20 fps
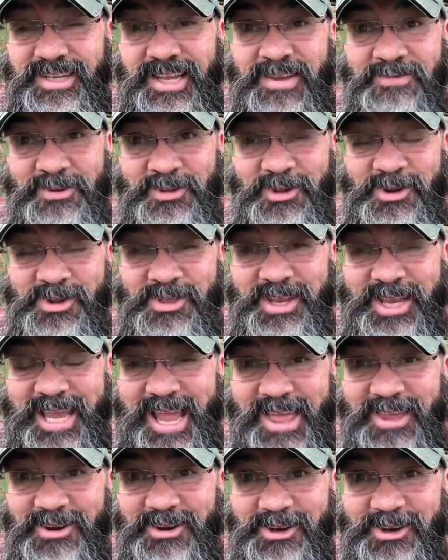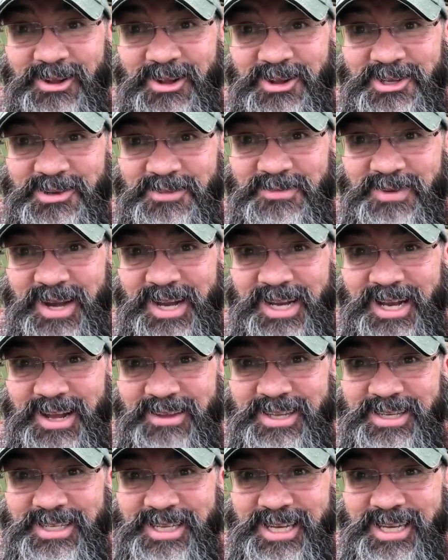If you look in the calendar, you also find
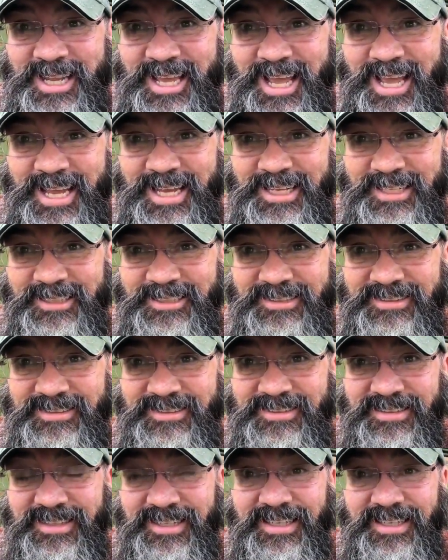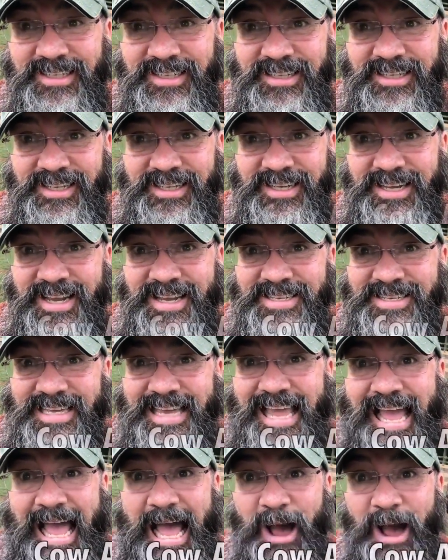out that today is
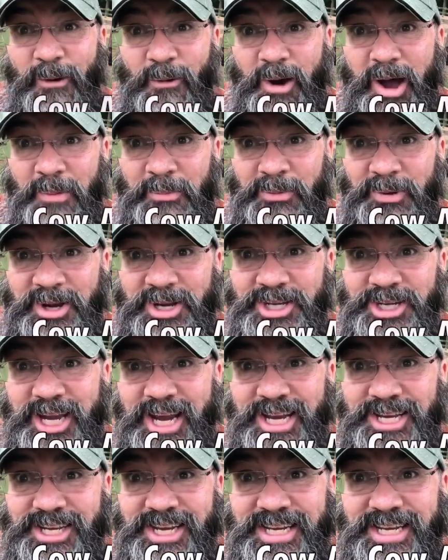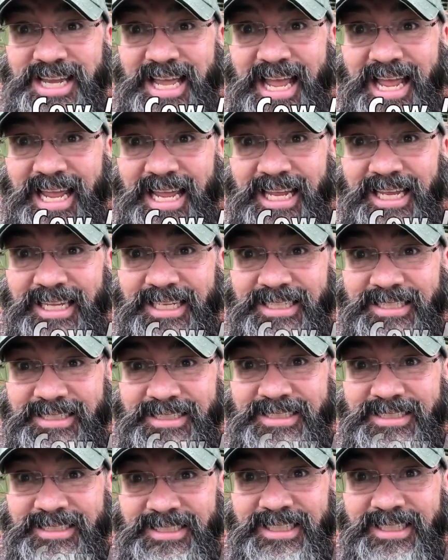Cow Appreciation Day.
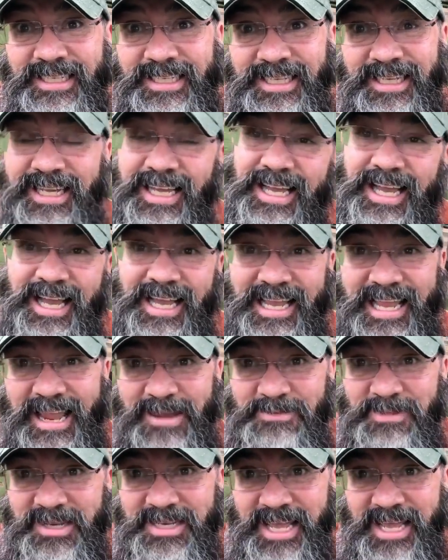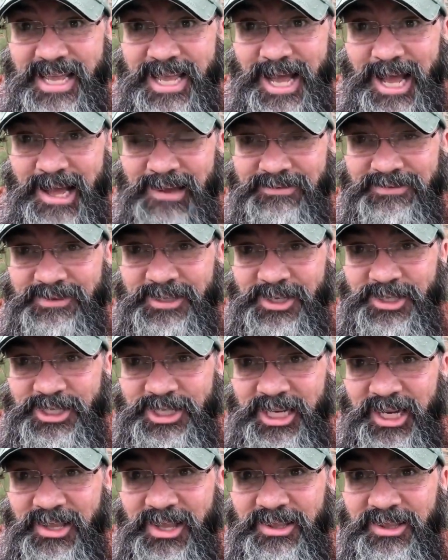I gave them the day off. They're
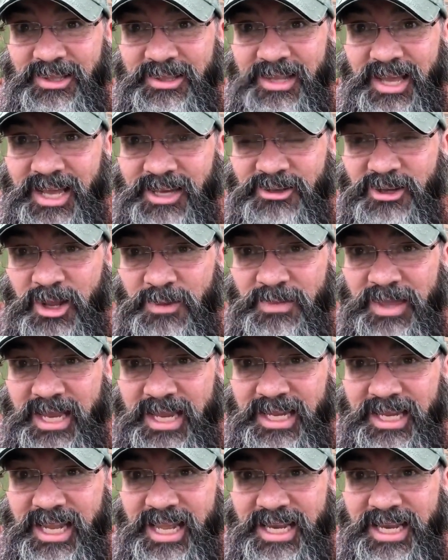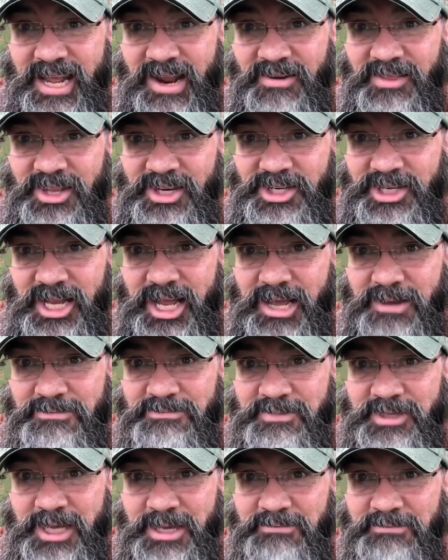chilling. I told them they could lay down on the
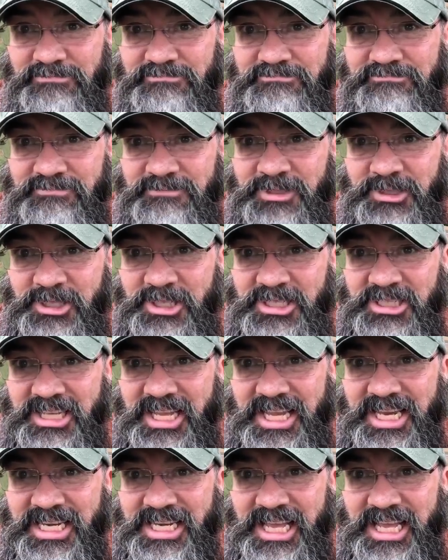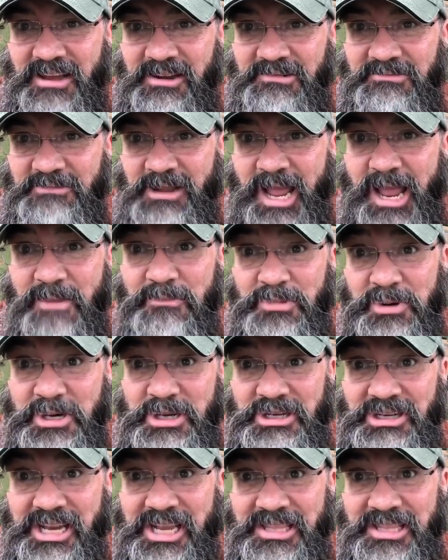job. Yep, they're just laying down. I
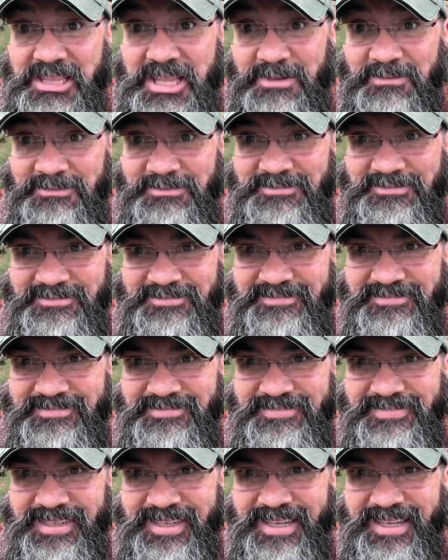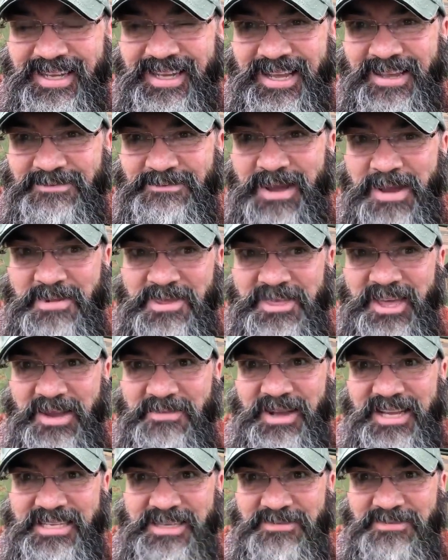appreciate them. Maybe think
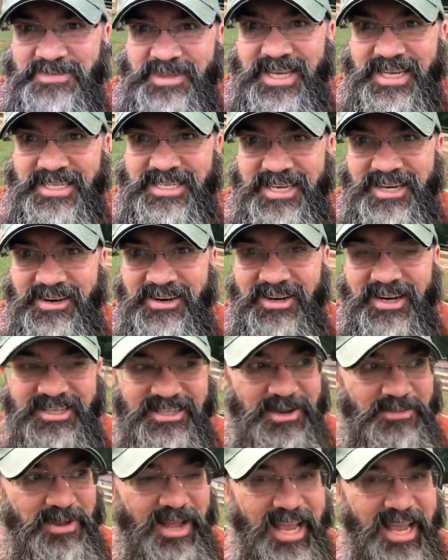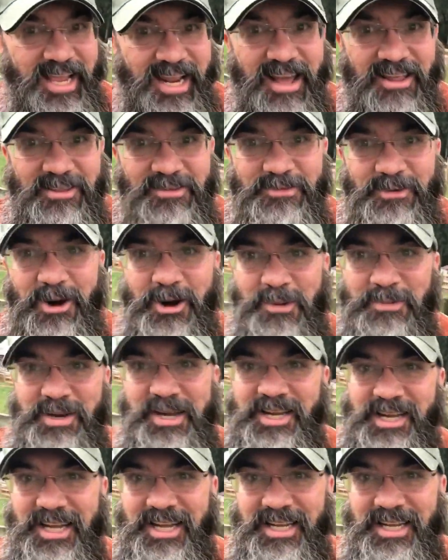about some things here as I'm hanging out at the farm
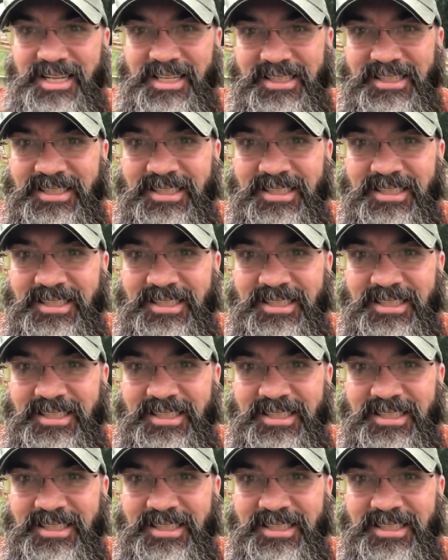today.